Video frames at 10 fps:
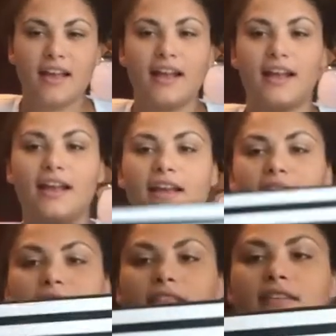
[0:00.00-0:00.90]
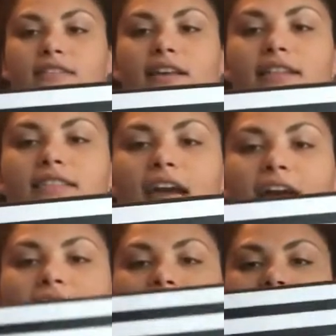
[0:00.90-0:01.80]
And it looks like
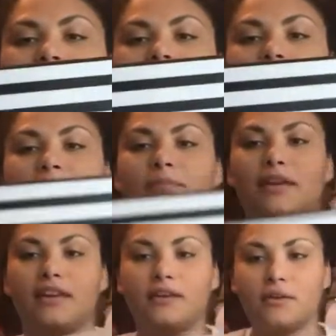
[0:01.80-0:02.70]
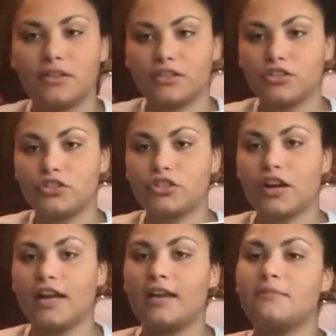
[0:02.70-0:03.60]
that. It's like the light pink with
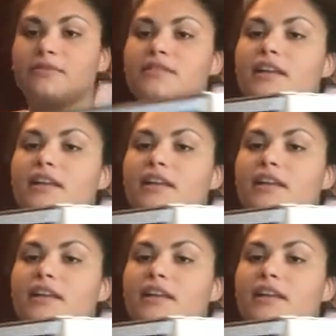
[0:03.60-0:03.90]
stripes.